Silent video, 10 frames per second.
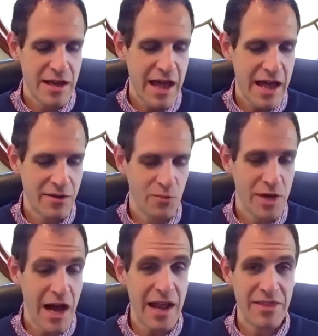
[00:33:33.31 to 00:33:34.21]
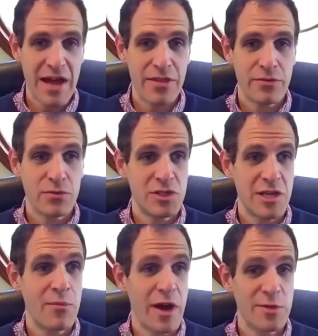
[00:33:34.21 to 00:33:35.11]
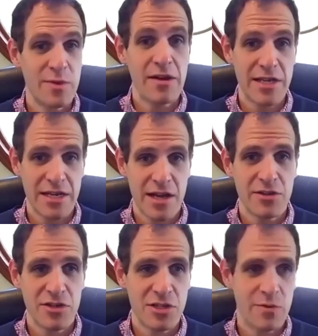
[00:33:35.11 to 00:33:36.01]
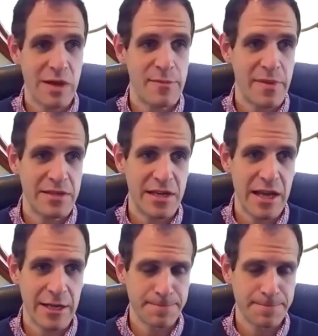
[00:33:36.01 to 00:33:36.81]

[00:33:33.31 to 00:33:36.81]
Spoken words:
And we got at that through some ways without technology. So we implemented I